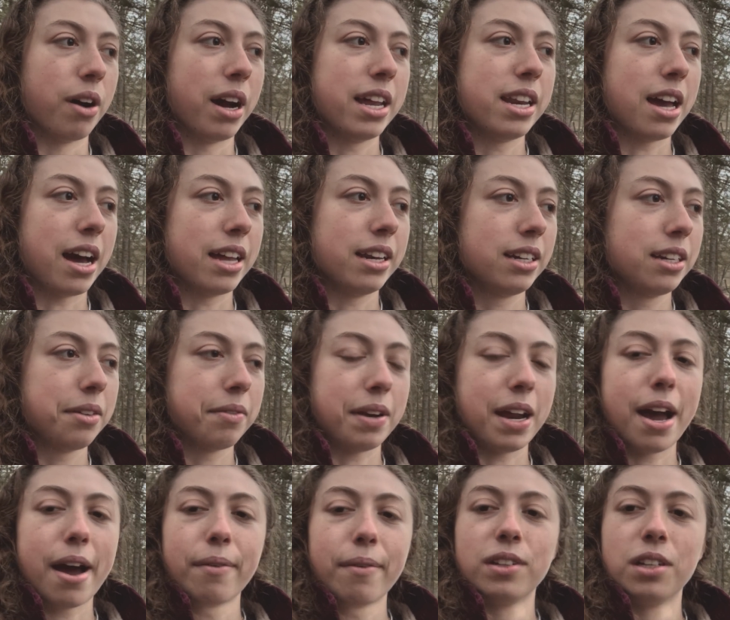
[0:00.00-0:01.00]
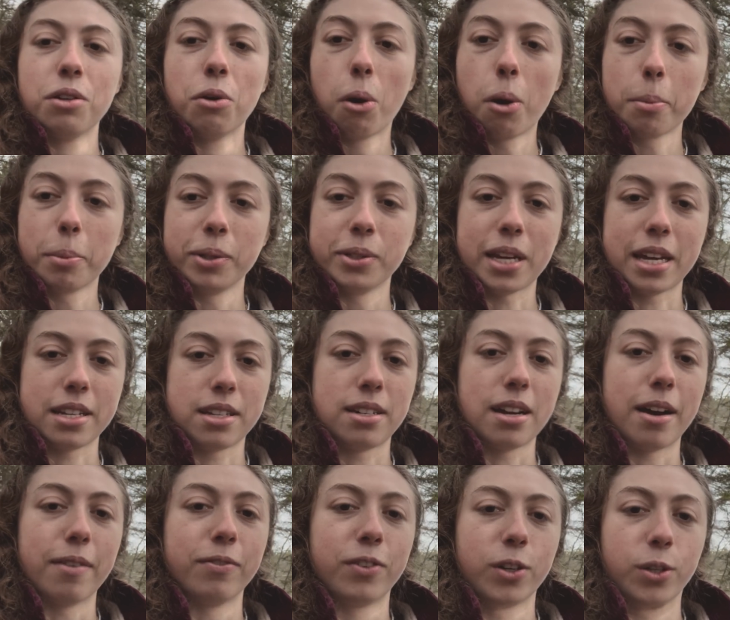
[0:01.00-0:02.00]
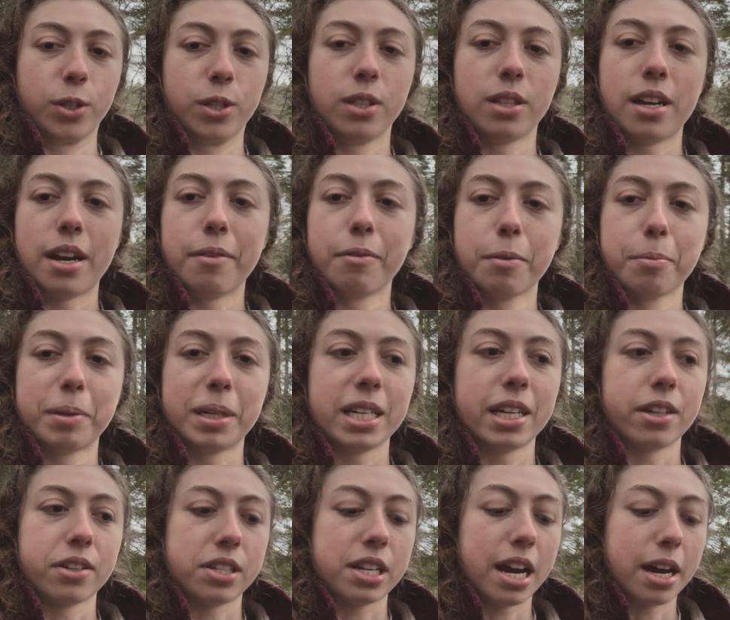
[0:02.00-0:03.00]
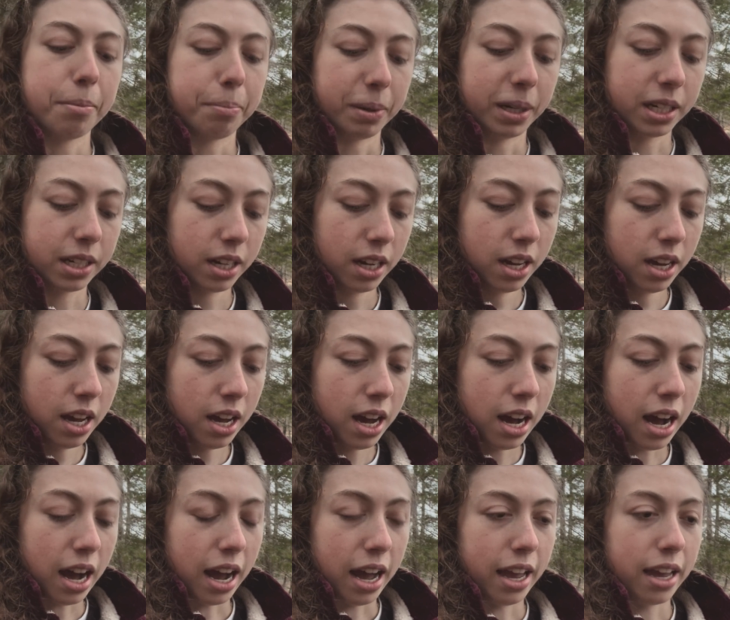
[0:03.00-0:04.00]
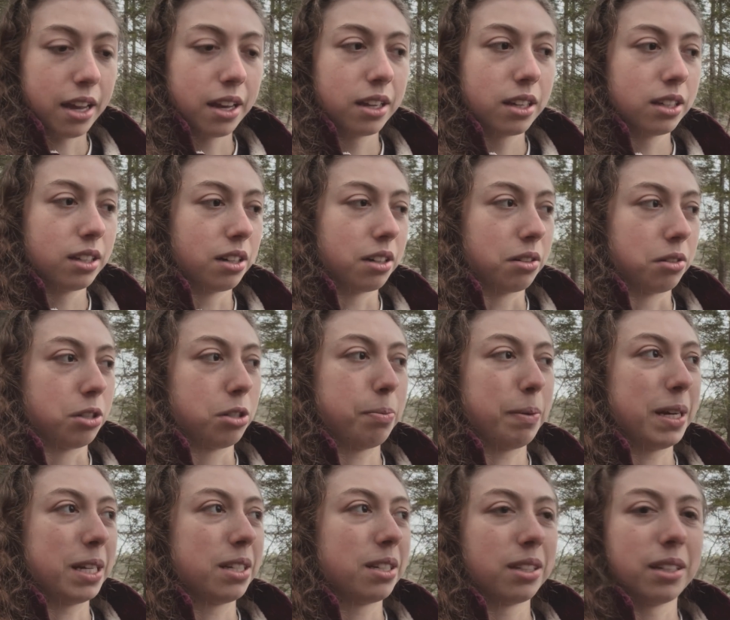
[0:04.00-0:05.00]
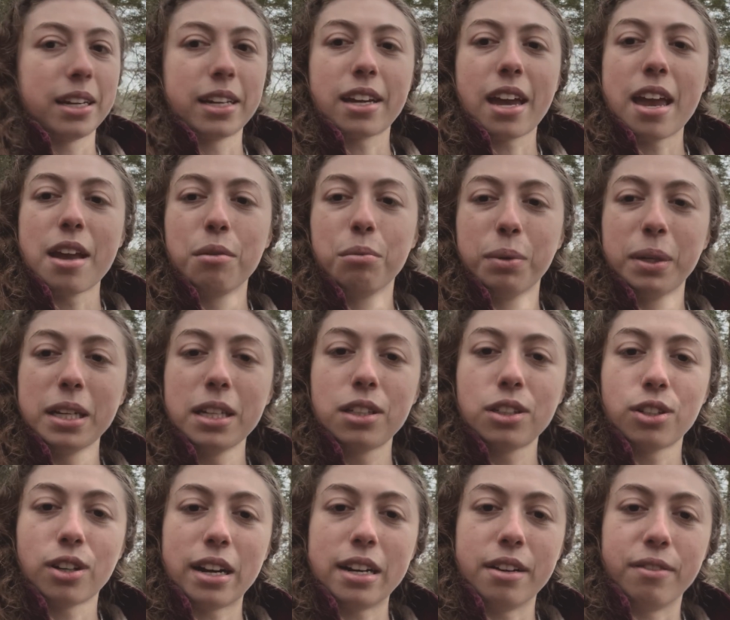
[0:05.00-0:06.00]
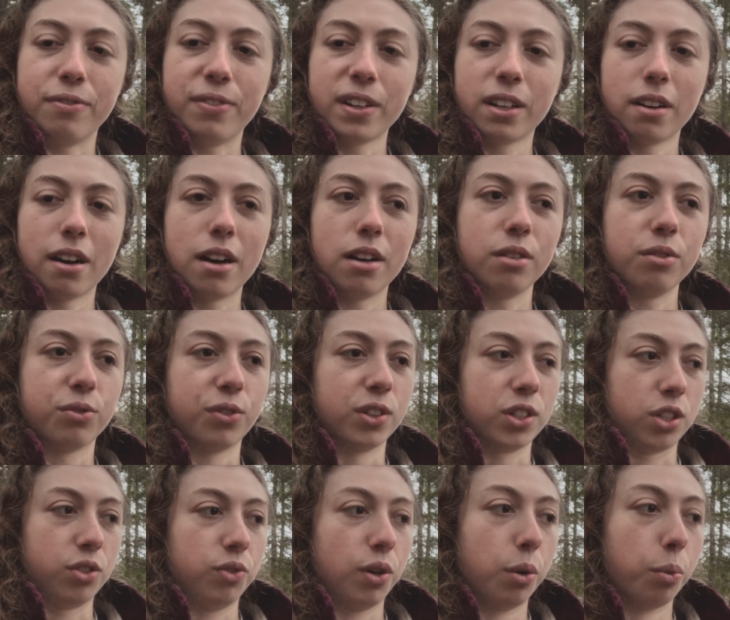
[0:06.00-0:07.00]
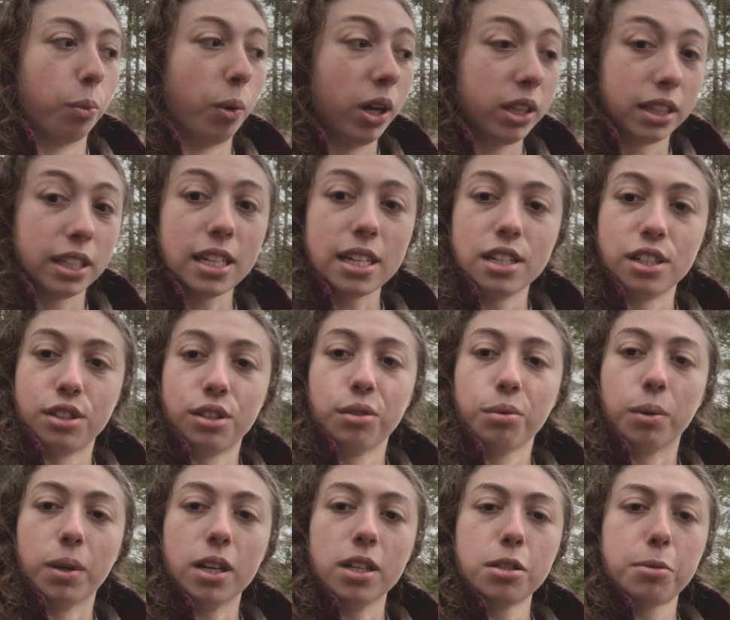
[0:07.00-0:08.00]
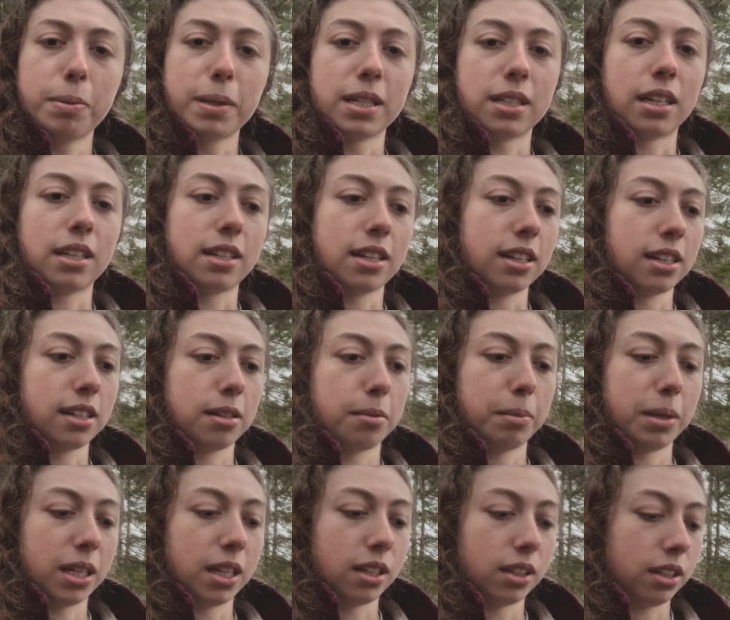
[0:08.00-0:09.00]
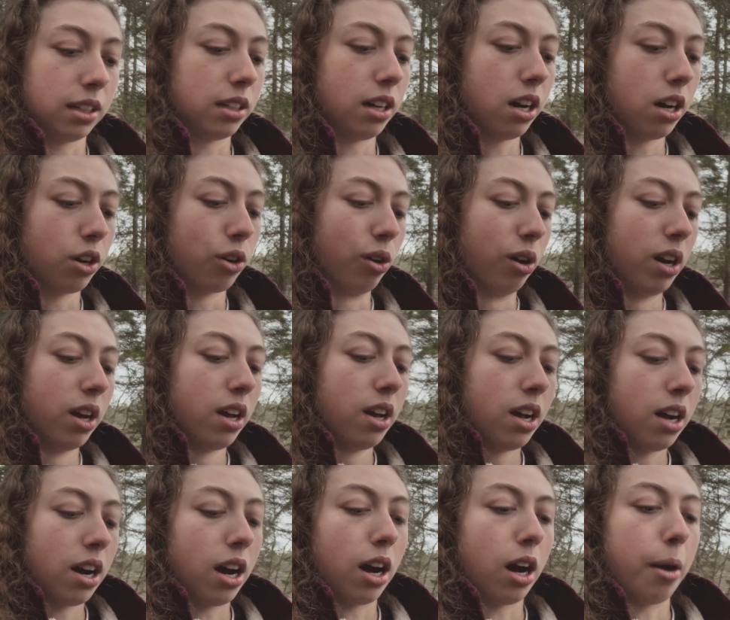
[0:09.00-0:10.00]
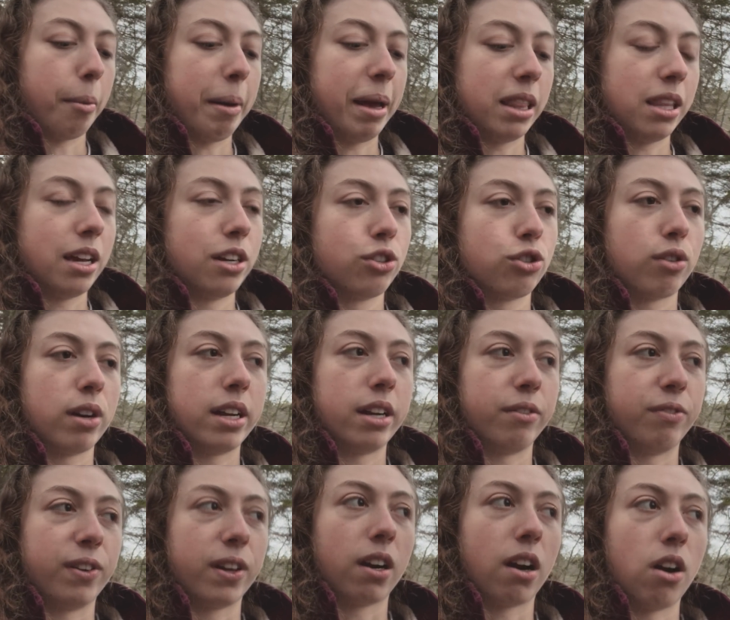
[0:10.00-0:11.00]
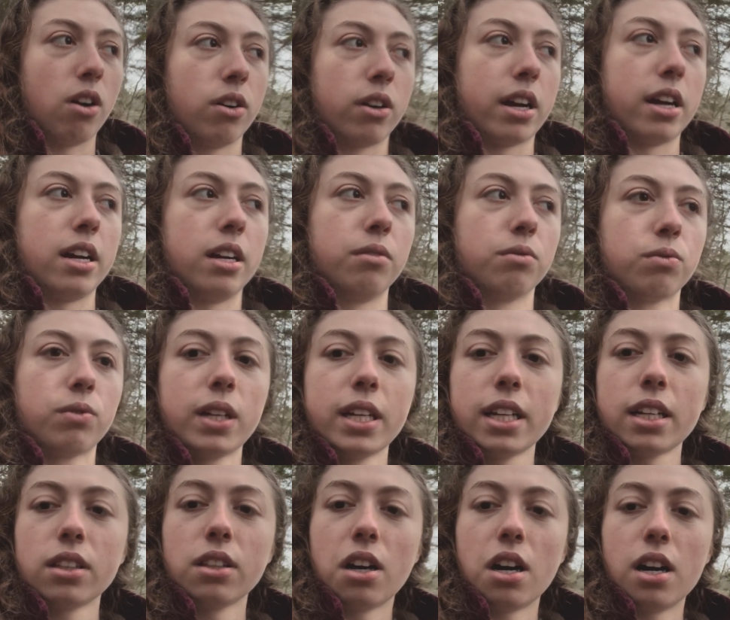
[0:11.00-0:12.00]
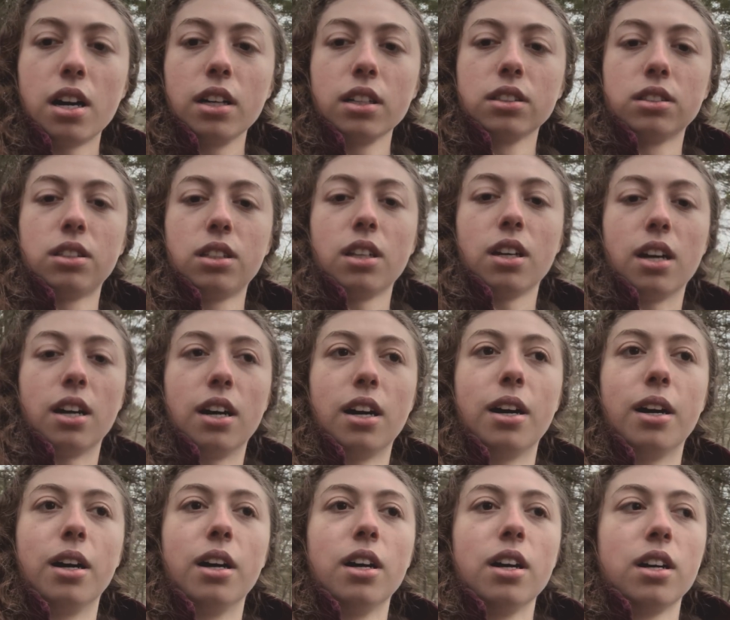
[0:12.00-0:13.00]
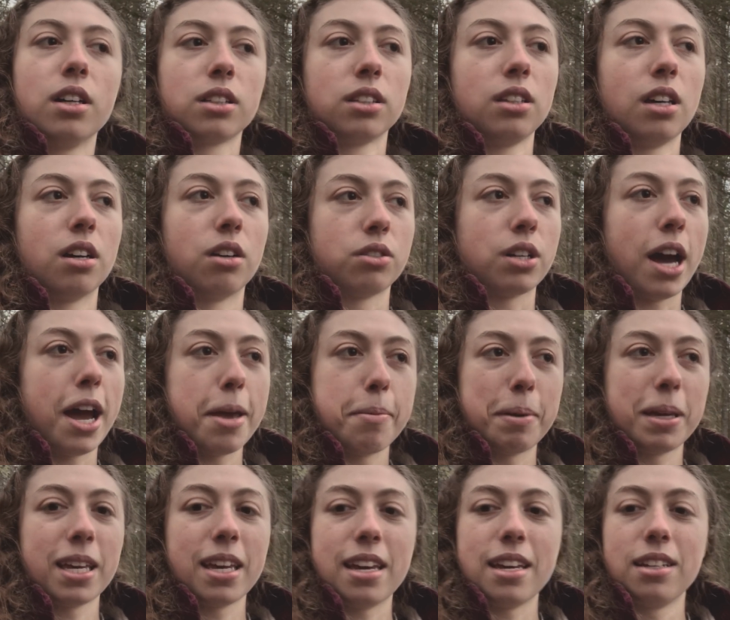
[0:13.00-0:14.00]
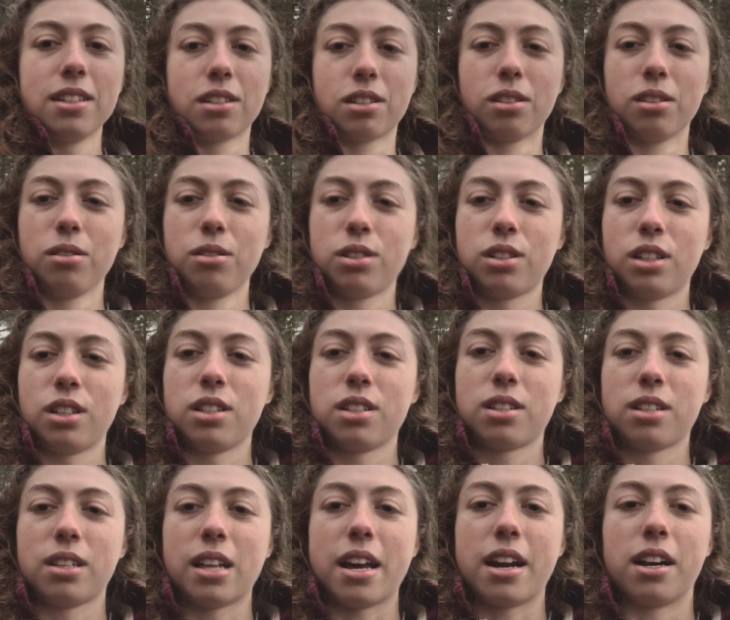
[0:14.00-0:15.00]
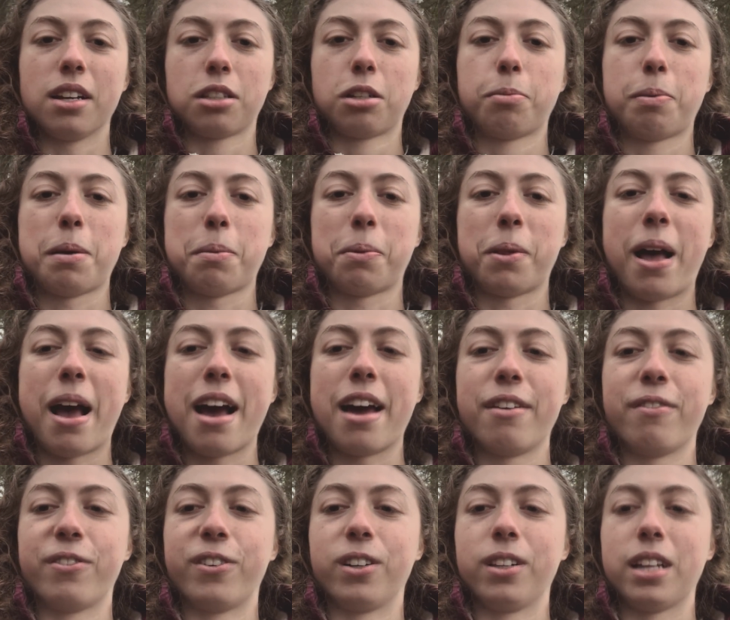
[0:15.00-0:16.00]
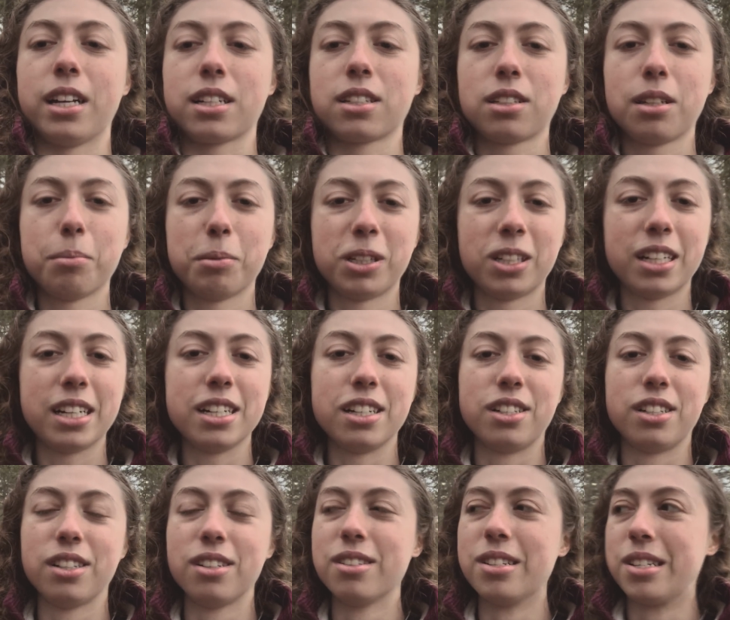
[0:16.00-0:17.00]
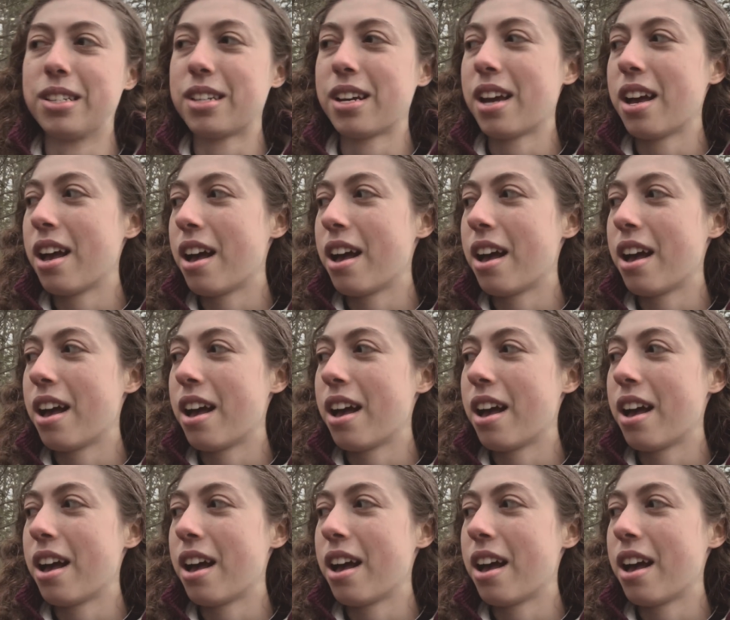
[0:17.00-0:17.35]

I, I didn't even have the normal desktop version that everybody else had, but I, you know, spent like a week trying to figure out, first of all, what the issue was because I didn't immediately know um, and then trying to figure out, okay, reading logs, uh, you know, typing in solutions that other people had for like similar issues.